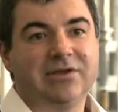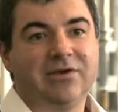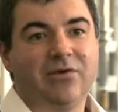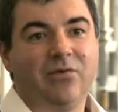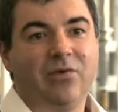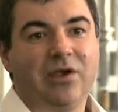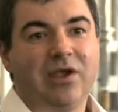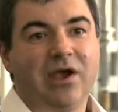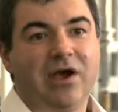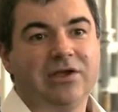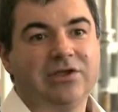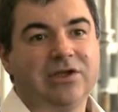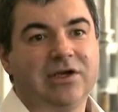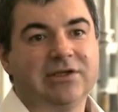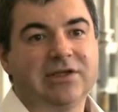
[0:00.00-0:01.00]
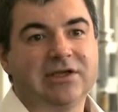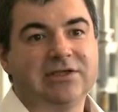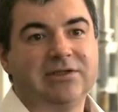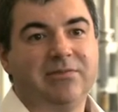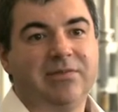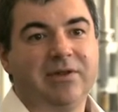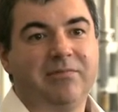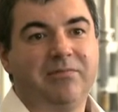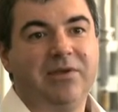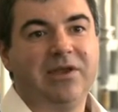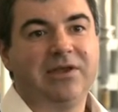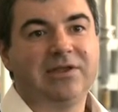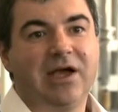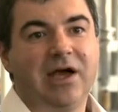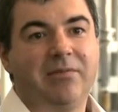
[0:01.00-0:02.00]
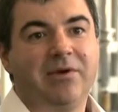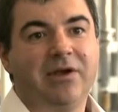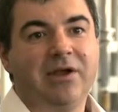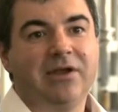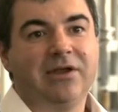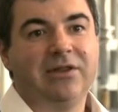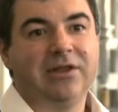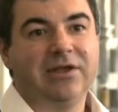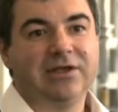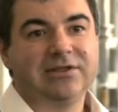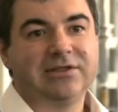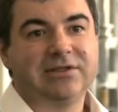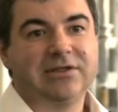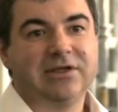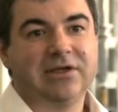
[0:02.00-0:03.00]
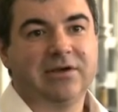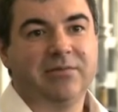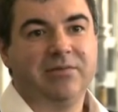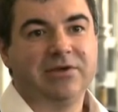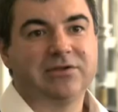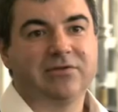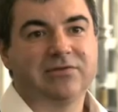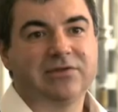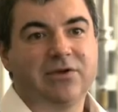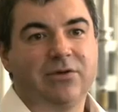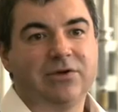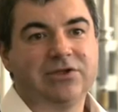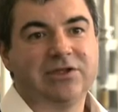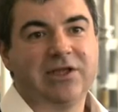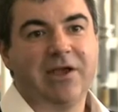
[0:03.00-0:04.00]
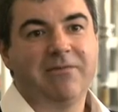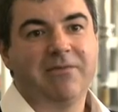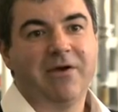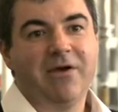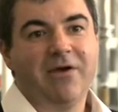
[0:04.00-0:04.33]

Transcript: Uh, I, I, simply picked up this uh, piece of scotch tape